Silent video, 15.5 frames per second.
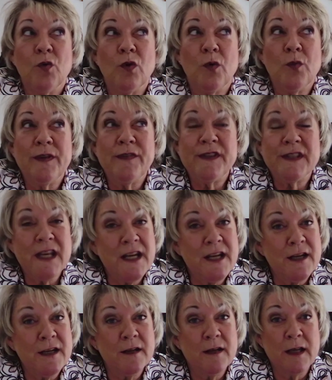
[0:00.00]
Well, what we've
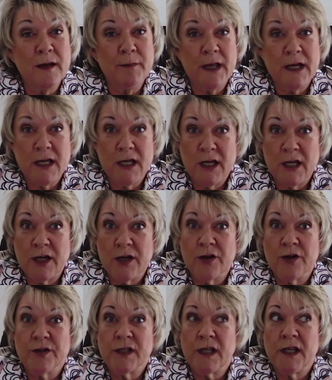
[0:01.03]
seen in many
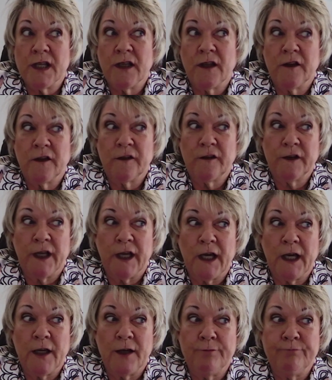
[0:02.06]
years is
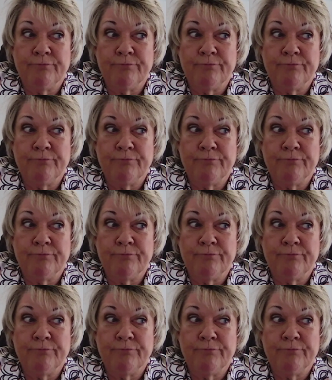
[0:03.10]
